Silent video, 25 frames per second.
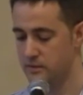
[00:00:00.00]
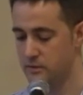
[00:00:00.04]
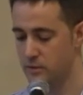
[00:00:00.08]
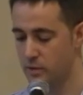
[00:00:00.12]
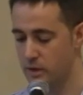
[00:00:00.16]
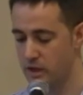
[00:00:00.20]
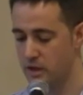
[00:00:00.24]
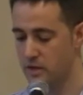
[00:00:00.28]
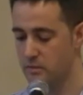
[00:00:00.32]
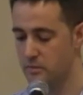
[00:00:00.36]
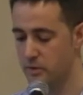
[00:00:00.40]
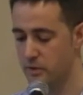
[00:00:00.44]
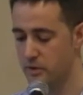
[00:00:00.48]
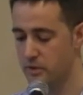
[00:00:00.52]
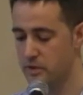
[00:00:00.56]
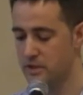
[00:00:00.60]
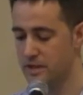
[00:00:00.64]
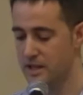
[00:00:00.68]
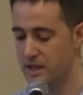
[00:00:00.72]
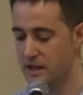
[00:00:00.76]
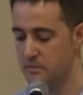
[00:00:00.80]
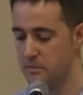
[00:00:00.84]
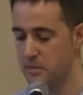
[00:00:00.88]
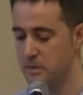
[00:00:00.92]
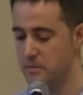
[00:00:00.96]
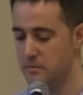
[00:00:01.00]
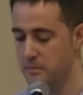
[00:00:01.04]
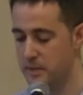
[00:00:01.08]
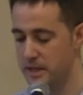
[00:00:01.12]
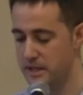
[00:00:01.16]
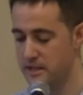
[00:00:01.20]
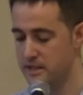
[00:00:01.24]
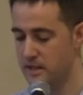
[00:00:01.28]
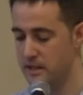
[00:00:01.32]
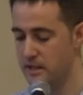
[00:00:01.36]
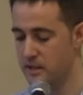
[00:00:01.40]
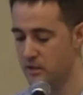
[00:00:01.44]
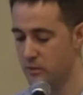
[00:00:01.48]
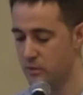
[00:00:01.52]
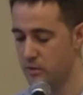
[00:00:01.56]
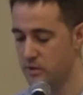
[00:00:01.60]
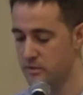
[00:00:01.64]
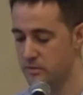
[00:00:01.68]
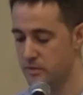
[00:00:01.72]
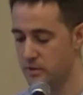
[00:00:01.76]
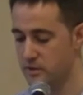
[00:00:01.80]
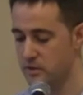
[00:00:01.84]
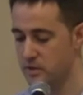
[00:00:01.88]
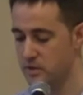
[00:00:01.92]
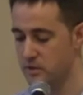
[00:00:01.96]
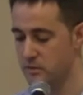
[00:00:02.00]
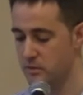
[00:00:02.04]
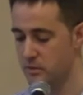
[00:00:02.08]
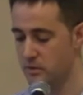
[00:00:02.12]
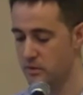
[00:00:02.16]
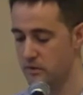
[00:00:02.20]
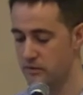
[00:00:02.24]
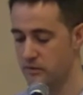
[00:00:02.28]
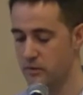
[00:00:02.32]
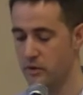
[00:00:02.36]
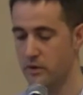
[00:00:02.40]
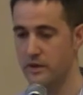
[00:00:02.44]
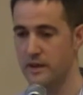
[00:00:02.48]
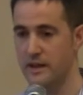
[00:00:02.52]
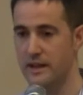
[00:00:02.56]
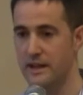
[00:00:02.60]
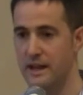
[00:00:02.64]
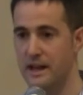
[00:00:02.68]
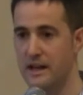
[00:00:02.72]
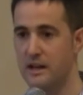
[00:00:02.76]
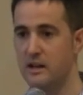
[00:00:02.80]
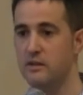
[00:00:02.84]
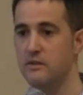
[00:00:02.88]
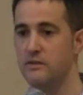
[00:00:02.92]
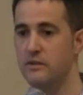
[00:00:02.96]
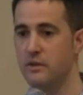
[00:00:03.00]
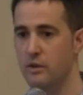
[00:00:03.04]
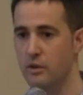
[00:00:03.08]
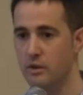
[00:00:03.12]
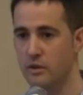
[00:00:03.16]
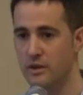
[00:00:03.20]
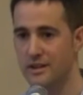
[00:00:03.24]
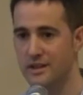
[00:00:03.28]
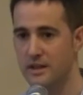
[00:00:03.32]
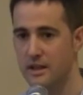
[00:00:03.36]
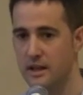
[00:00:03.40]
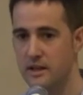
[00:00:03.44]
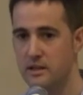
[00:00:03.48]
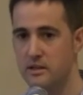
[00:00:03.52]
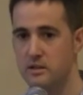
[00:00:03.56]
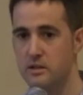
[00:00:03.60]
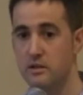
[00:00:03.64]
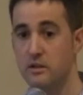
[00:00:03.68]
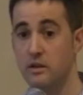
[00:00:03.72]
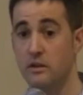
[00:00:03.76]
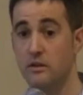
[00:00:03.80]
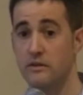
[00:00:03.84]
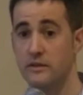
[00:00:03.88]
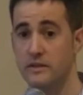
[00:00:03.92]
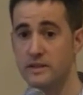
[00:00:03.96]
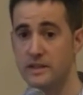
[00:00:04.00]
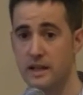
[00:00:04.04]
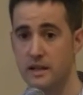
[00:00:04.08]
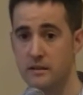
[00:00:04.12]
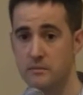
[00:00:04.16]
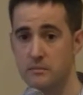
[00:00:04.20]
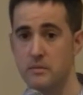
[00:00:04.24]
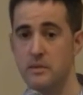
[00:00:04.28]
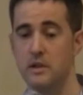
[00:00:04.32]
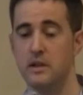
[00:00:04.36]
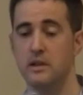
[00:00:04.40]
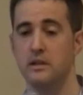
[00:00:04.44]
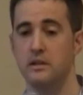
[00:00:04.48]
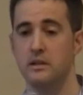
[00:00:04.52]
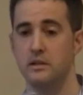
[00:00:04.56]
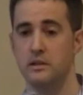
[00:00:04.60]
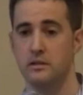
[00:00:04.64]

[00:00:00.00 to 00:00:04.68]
trigger points can be partially responsible for the lack of coordination of some